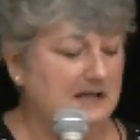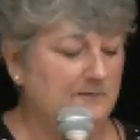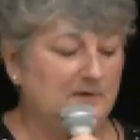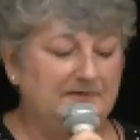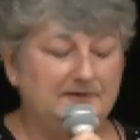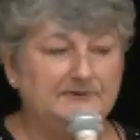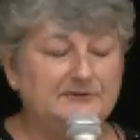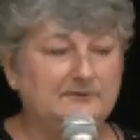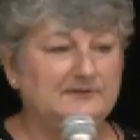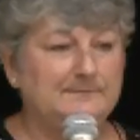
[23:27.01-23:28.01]
And what they'll
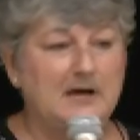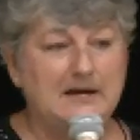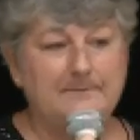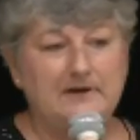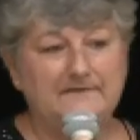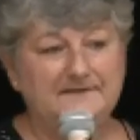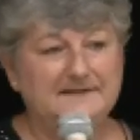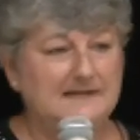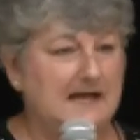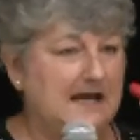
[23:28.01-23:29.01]
do is pop off
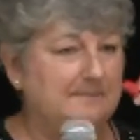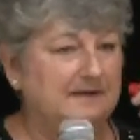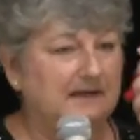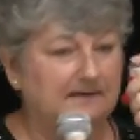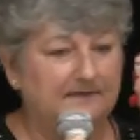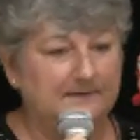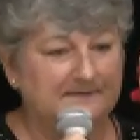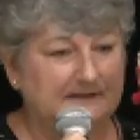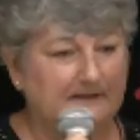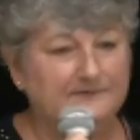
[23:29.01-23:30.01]
this cap and give
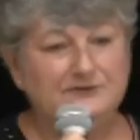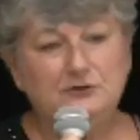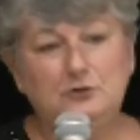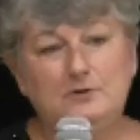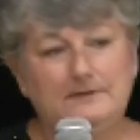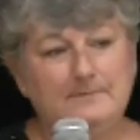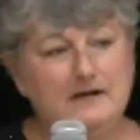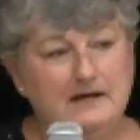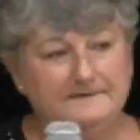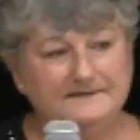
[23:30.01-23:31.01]
themselves 2 quick
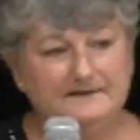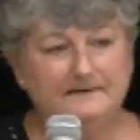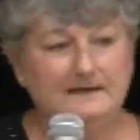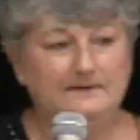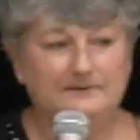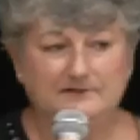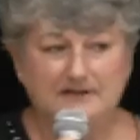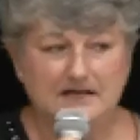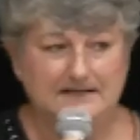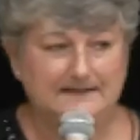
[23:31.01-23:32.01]
puffs and think they're
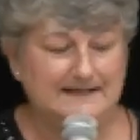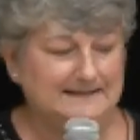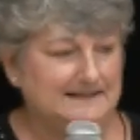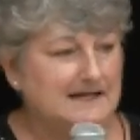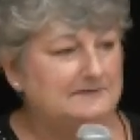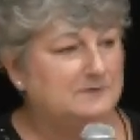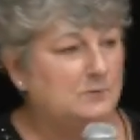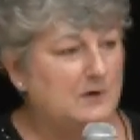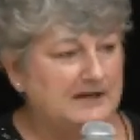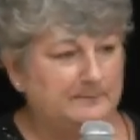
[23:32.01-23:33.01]
done. That's not the
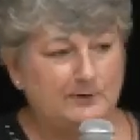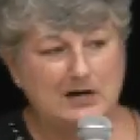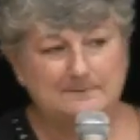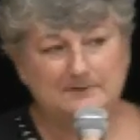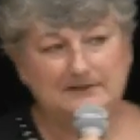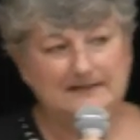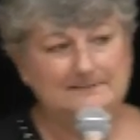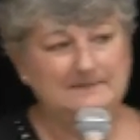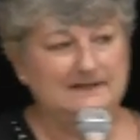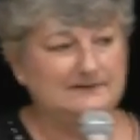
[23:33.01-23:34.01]
way to properly
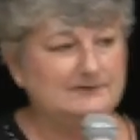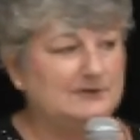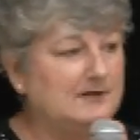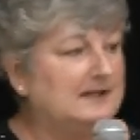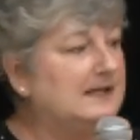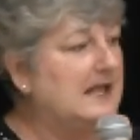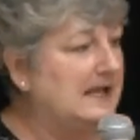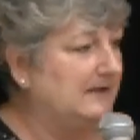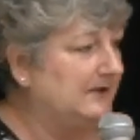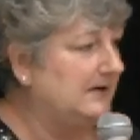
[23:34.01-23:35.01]
administer an
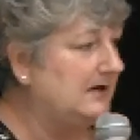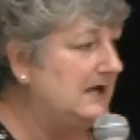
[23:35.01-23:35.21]
inhaler.